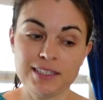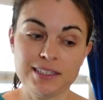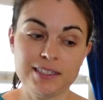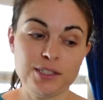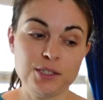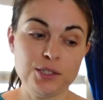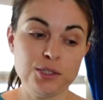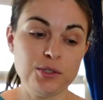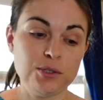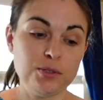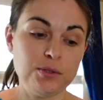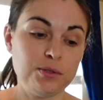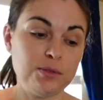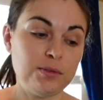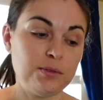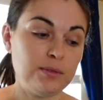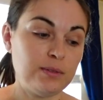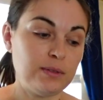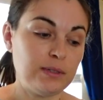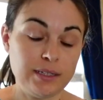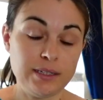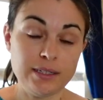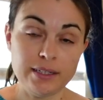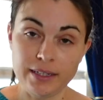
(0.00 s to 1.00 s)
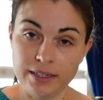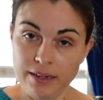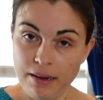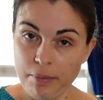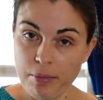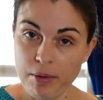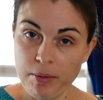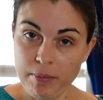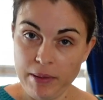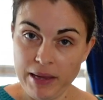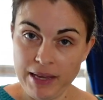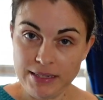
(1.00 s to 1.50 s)
to clean up
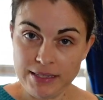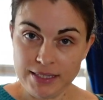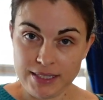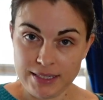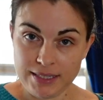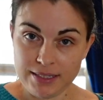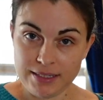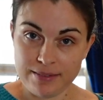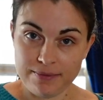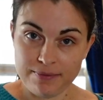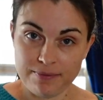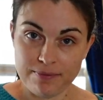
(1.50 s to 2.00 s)
a mess?